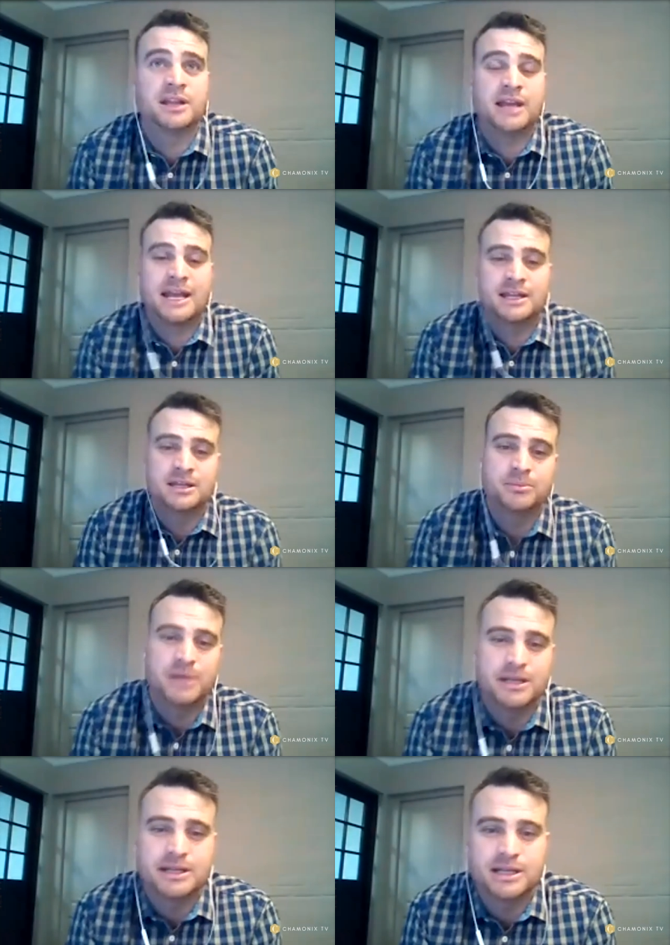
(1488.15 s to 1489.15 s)
that act
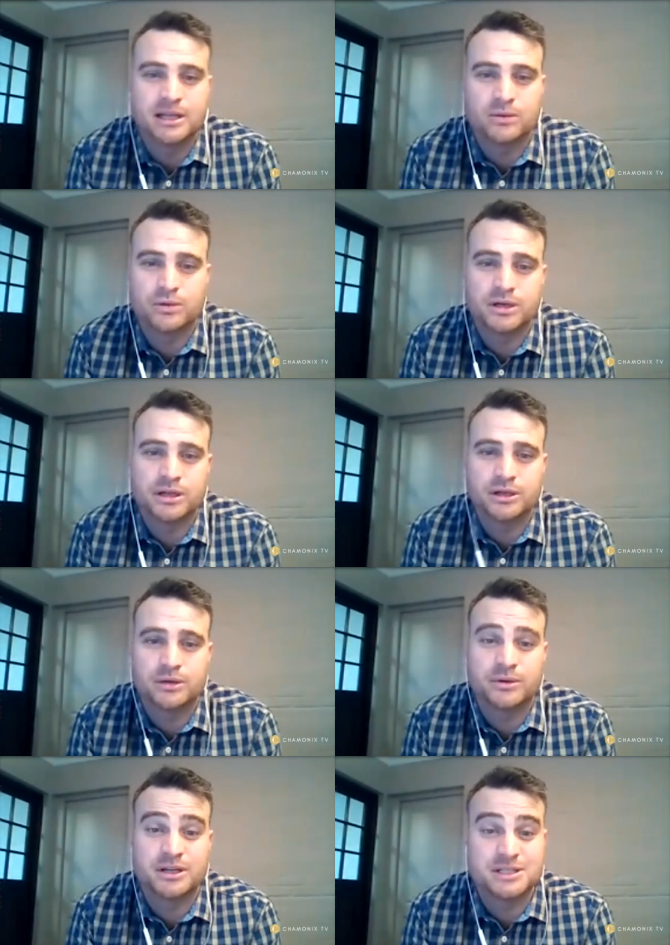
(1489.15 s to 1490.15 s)
independently and want to
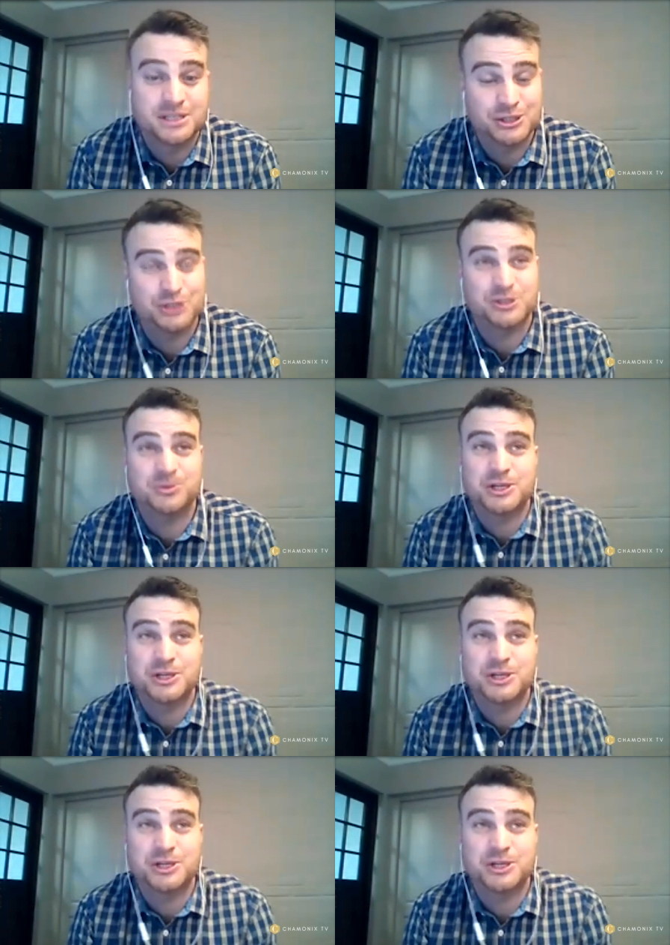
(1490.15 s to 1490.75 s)
you know want to assist you,